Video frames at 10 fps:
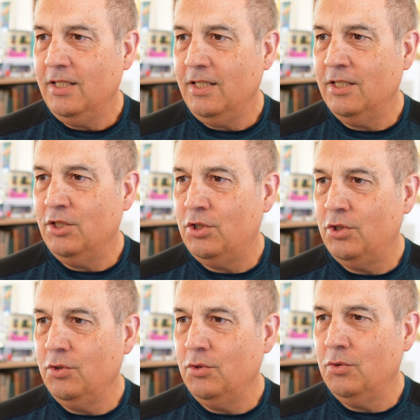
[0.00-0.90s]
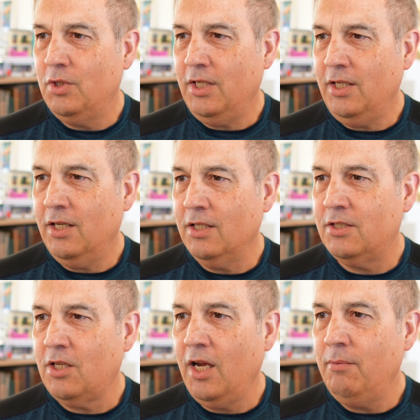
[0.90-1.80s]
into the
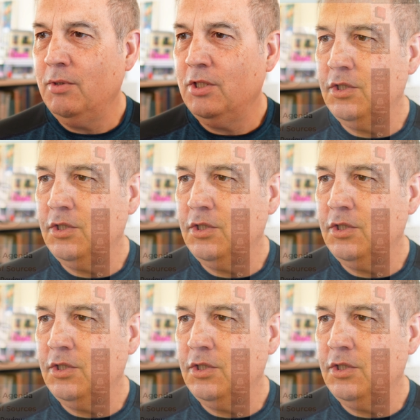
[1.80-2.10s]
assignment